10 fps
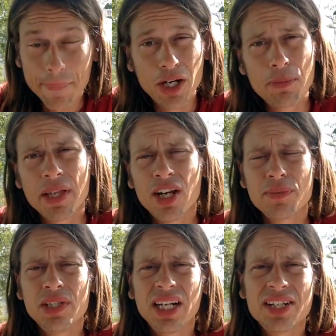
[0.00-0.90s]
hope that
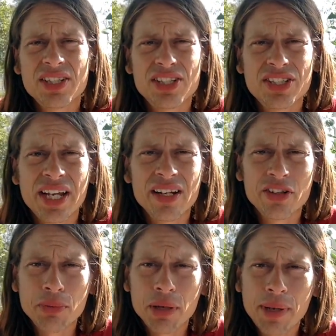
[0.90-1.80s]
helps you guys understand a
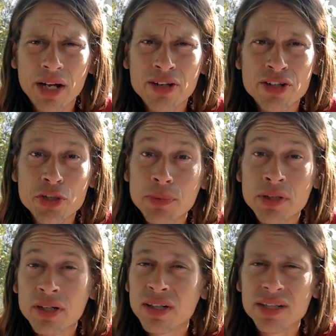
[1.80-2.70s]
little bit about
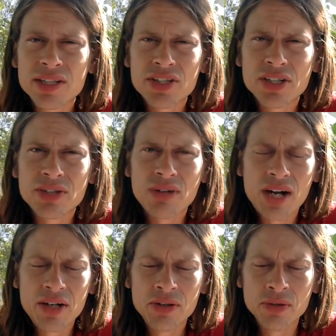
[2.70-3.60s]
Jupiter conjunct
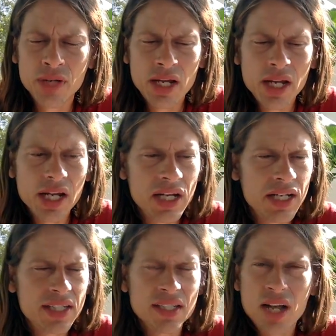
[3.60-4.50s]
Rahu. It
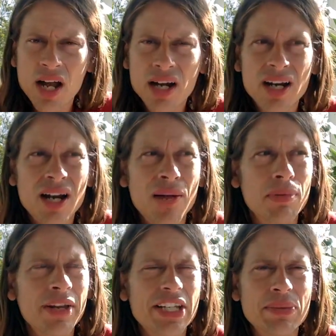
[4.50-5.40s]
is not a
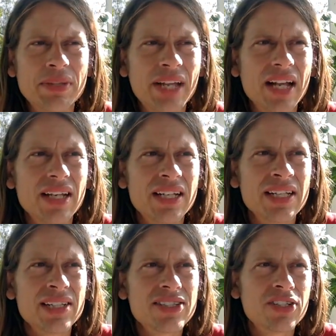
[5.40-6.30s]
placement that
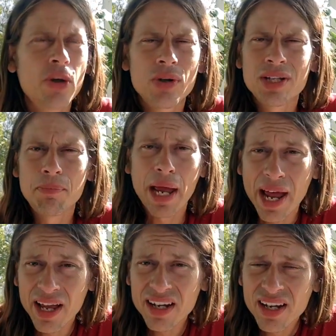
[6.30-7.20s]
is totally
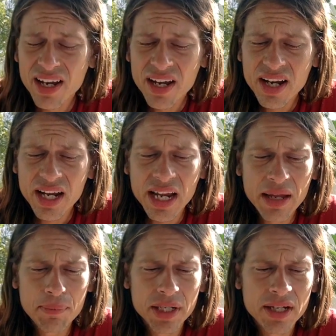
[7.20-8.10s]
bad,
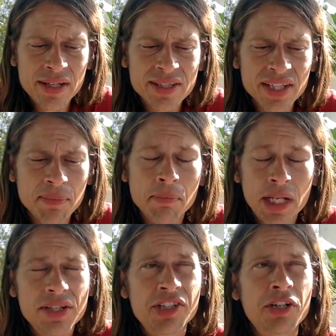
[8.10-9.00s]
because it
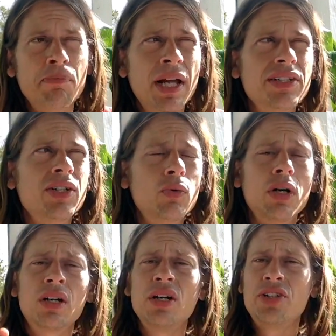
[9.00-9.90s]
means you're meant to
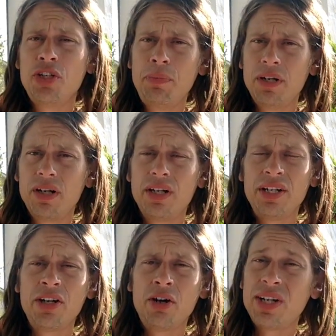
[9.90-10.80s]
work on Jupiter,
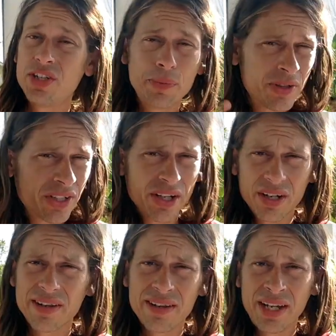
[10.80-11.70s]
you know, and Jupiter's a
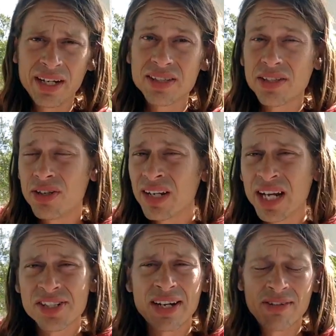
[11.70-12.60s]
good thing. So you can
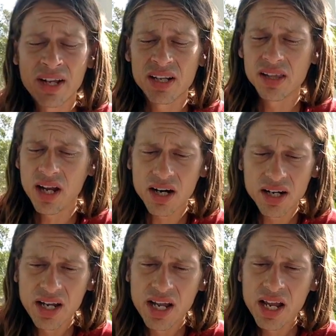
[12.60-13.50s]
actually have a lot of luck,